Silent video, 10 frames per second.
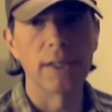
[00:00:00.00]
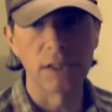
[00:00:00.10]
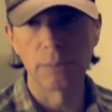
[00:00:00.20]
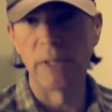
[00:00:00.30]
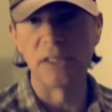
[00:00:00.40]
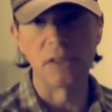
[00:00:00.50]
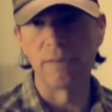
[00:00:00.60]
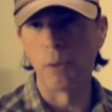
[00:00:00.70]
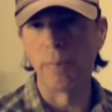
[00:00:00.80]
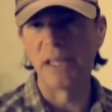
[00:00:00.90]
inexpensive.
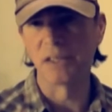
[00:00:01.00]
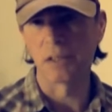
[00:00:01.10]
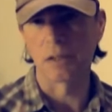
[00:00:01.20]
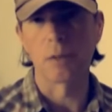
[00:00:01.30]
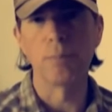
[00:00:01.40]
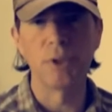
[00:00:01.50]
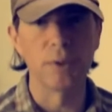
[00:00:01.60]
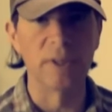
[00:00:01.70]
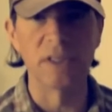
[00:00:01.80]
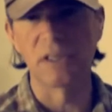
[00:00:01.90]
The basic
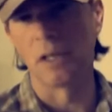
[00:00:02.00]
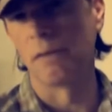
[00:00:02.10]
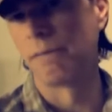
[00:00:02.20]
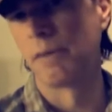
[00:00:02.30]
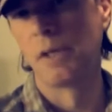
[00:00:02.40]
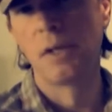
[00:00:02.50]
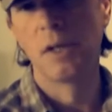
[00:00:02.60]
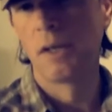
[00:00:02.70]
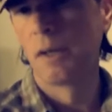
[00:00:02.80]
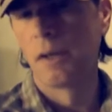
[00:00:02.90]
computer itself
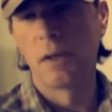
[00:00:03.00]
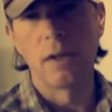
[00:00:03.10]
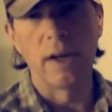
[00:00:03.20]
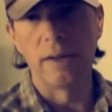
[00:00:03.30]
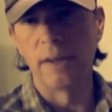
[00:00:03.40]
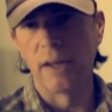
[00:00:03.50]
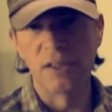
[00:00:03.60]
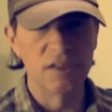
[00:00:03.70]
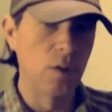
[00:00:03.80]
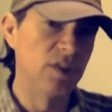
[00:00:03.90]
and
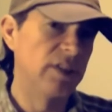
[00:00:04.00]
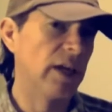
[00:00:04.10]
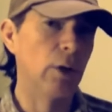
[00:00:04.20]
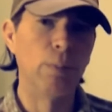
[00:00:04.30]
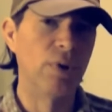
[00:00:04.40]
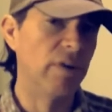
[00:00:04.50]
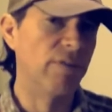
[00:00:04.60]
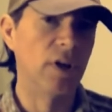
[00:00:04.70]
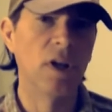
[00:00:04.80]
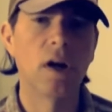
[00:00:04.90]
associated
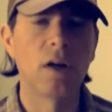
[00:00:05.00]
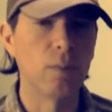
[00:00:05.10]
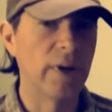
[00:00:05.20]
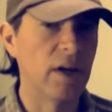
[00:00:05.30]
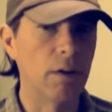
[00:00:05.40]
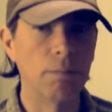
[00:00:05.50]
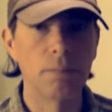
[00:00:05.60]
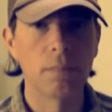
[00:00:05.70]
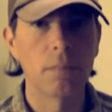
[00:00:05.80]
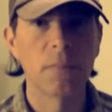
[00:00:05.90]
peripheral hardware
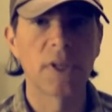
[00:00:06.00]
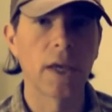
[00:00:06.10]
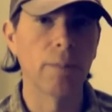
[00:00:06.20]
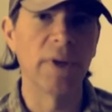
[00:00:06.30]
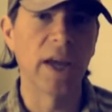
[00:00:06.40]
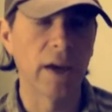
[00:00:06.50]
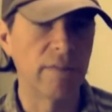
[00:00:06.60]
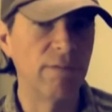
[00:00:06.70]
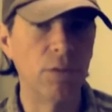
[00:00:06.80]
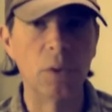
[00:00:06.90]
can be had
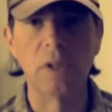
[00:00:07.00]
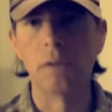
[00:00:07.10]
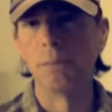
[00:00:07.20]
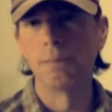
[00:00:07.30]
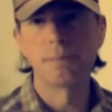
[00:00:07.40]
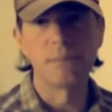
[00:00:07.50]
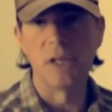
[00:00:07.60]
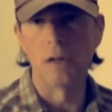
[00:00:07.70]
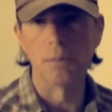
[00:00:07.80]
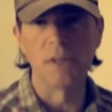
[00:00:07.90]
for,
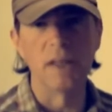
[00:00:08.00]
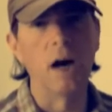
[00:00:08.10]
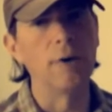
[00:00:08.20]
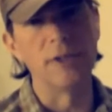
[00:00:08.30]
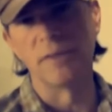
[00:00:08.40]
in the hundreds